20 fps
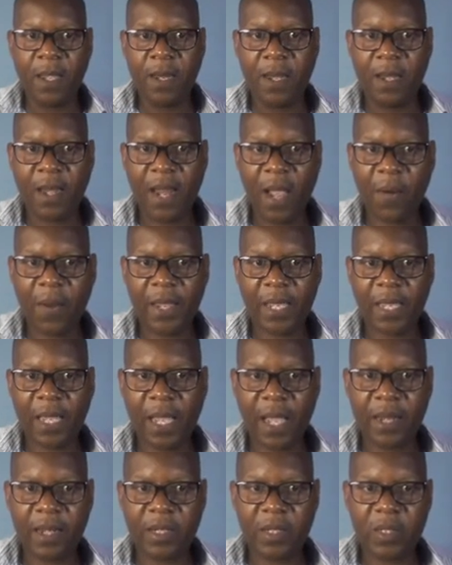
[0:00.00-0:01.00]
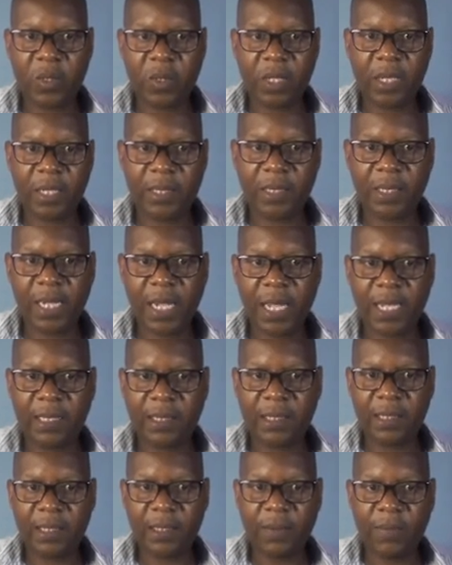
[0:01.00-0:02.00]
Now I can
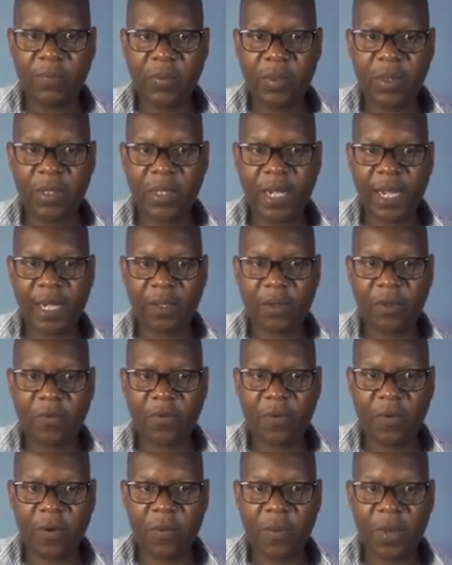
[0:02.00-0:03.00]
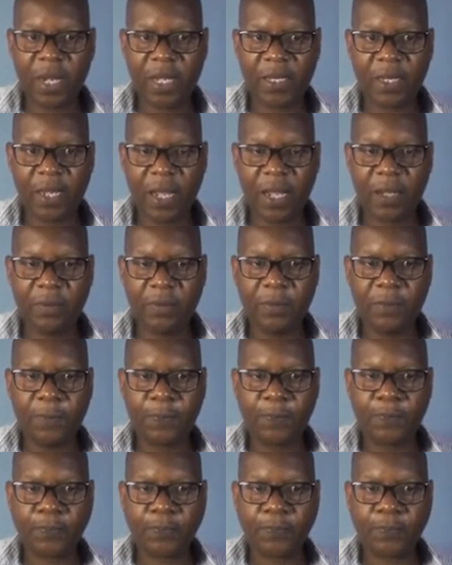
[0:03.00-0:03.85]
just drag the formula down.